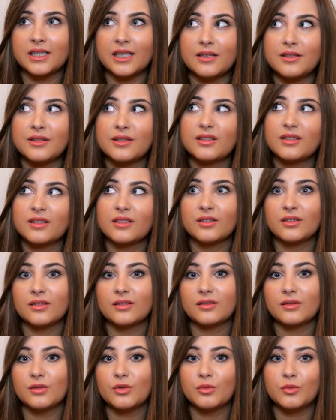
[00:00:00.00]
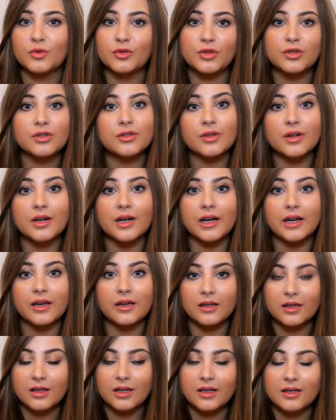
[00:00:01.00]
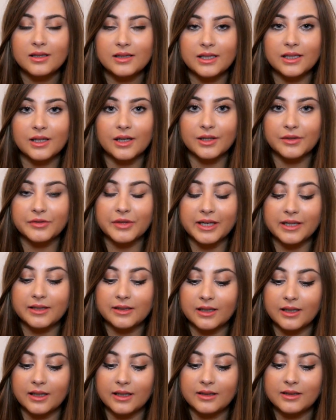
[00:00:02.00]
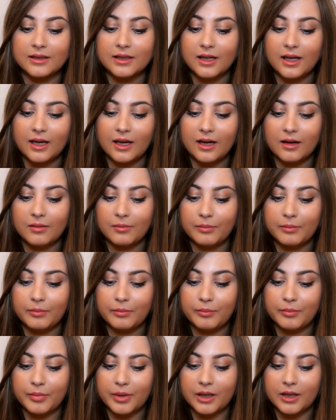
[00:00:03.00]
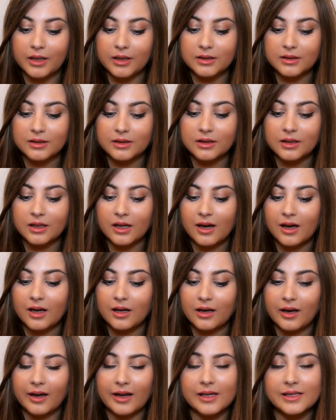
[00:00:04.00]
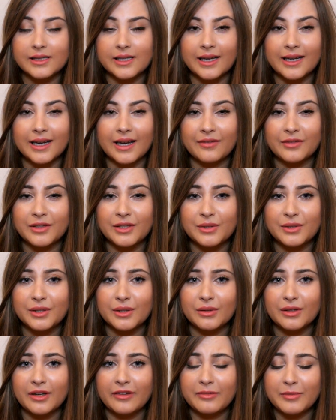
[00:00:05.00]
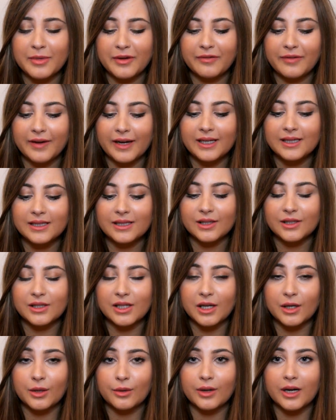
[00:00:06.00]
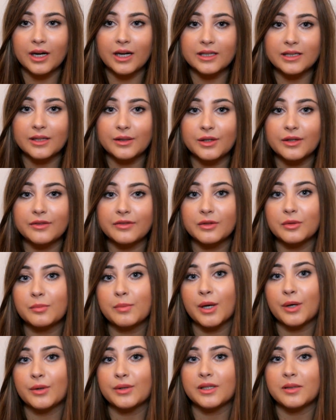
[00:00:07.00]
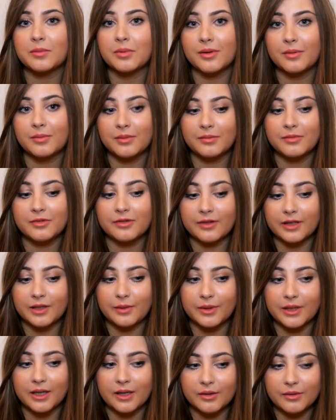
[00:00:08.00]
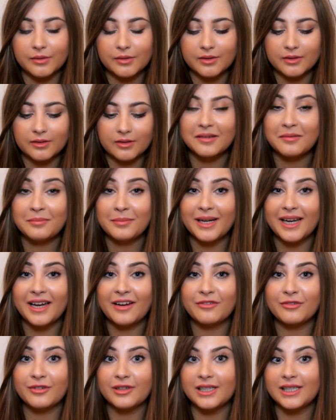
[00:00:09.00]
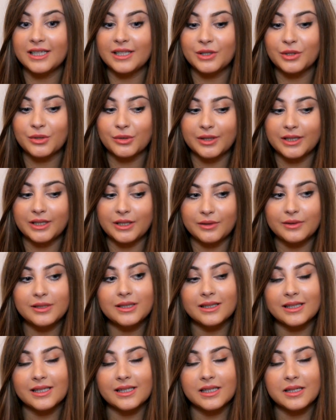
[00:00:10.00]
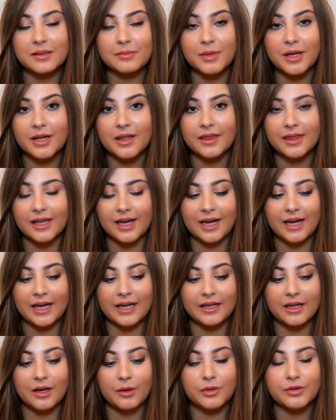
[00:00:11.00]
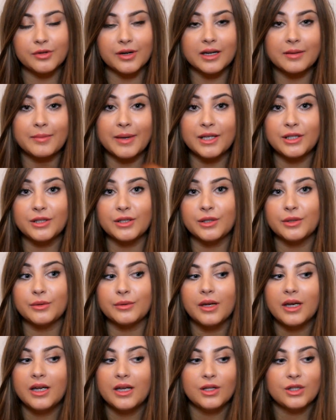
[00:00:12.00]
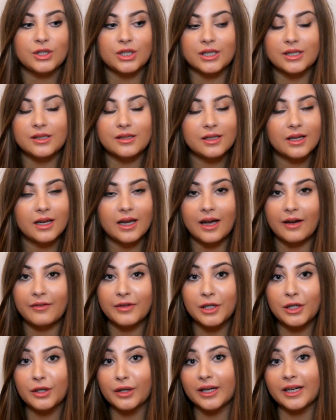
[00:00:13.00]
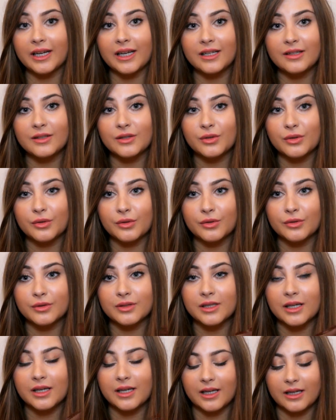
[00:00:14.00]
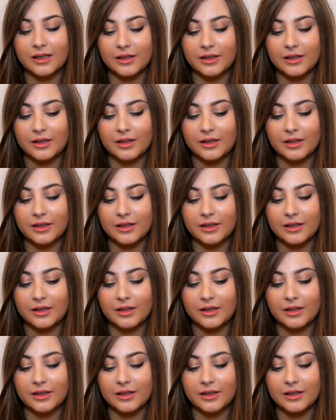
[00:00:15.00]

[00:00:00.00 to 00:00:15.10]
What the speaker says: skin's normal to dry, dehydrated, but like I said, I haven't used it all over my face, so I don't know if it would pose any problems for anyone else. But I have really enjoyed using this month, and I would recommend you just having a look at it in stores.